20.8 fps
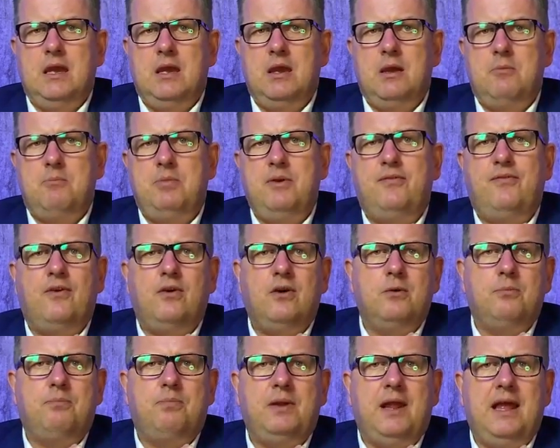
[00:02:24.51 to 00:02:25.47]

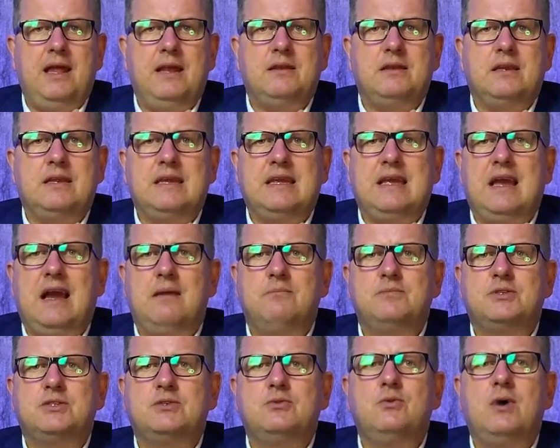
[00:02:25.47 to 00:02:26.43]
Before a plant
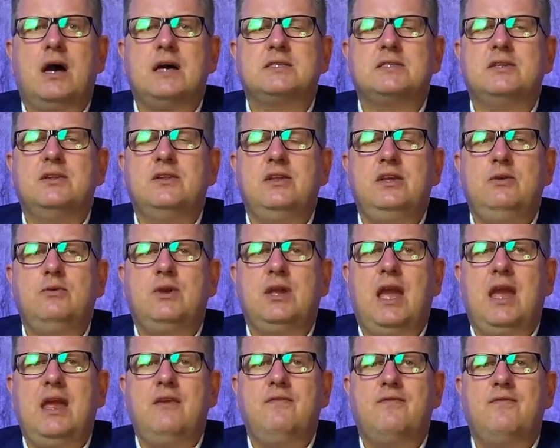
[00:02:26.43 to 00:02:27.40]
comes to us in the
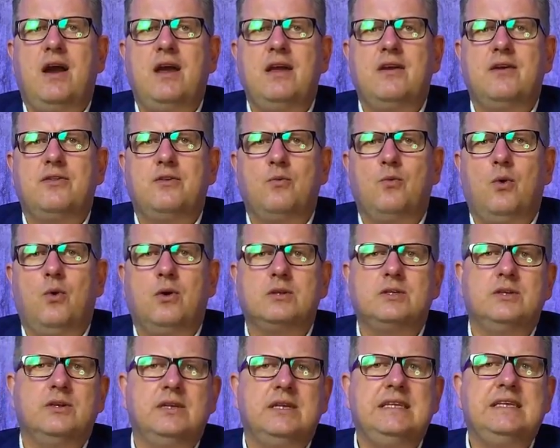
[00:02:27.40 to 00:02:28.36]
UK via the
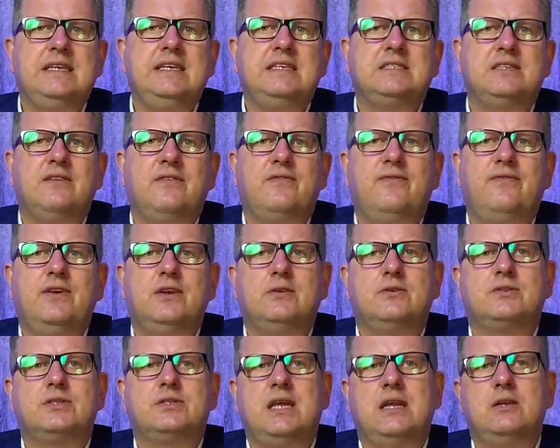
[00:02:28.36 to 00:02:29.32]
water, it needs a
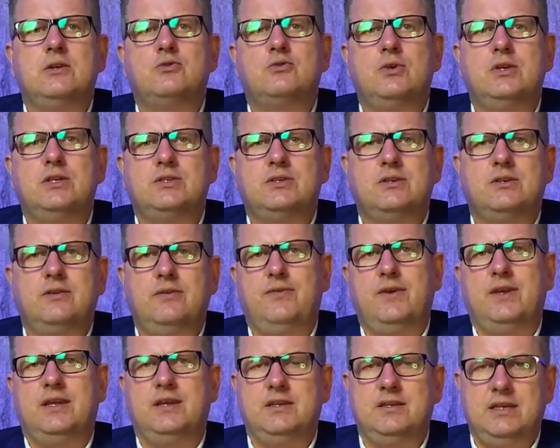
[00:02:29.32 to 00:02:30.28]
phytosanitary
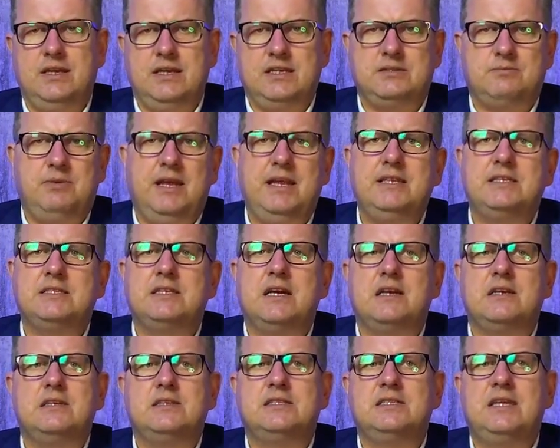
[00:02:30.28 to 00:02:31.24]
certificate, explains
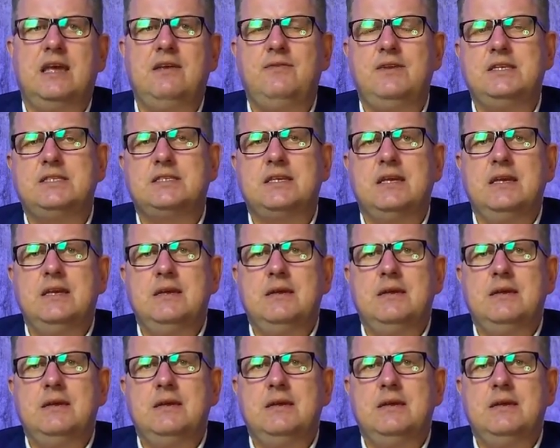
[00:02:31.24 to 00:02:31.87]
Douglas-Davies.